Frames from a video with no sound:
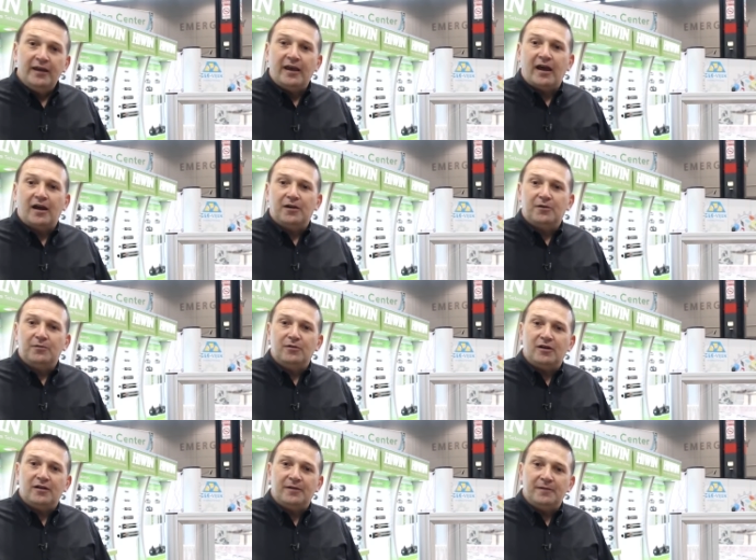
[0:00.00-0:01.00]
Our
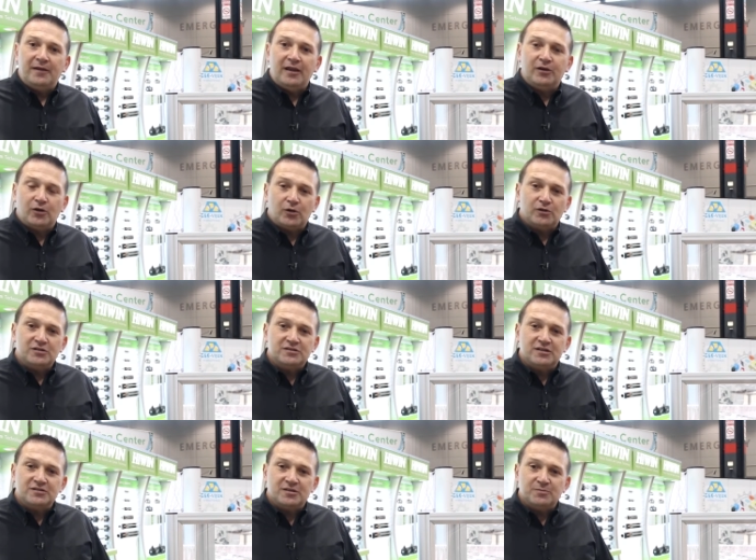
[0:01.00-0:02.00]
uh, encoder
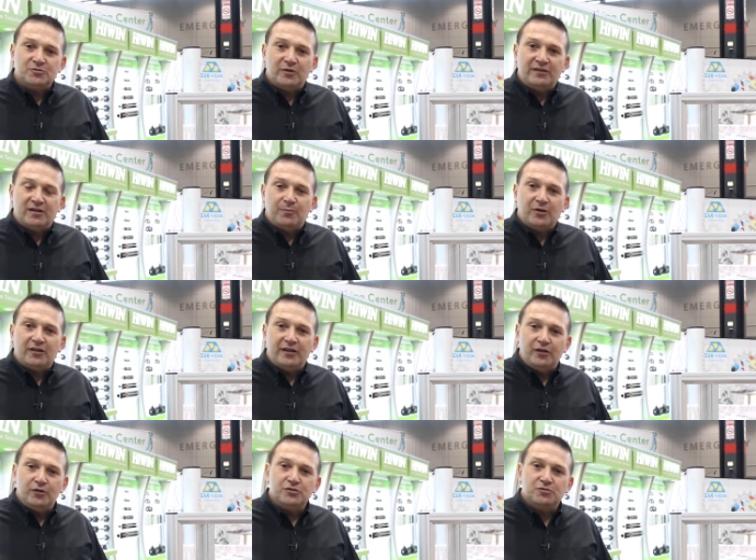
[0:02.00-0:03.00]
systems, we typically
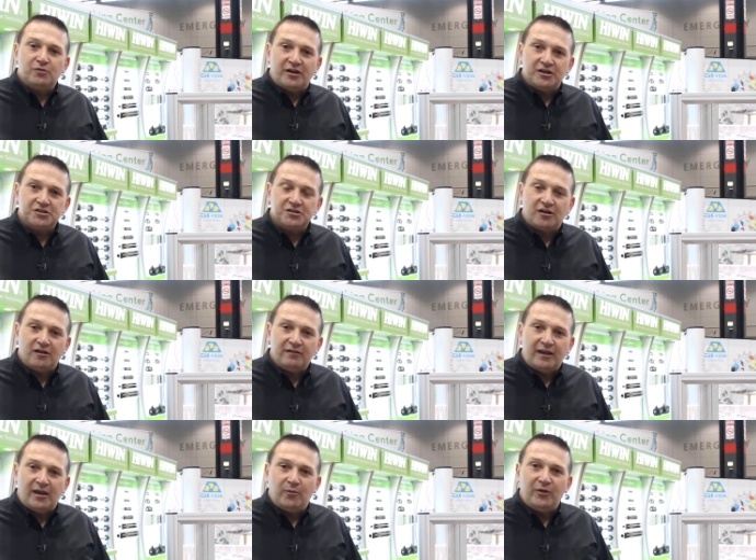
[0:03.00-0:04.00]
use Renishaw
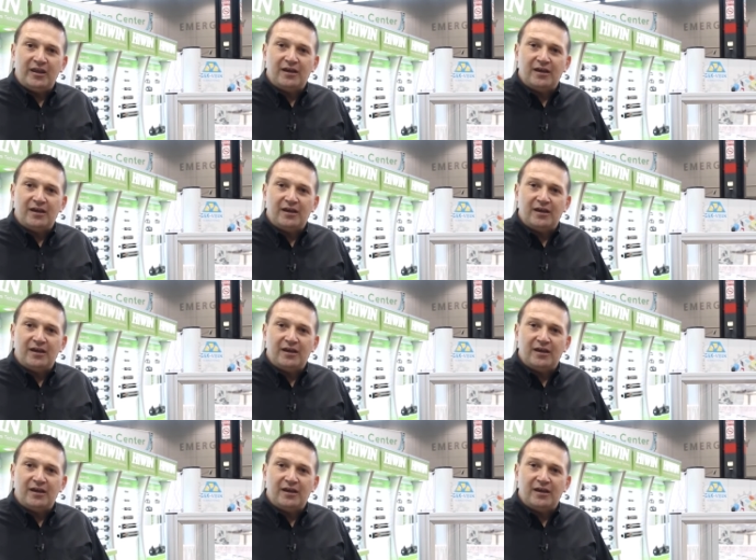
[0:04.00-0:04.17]
and we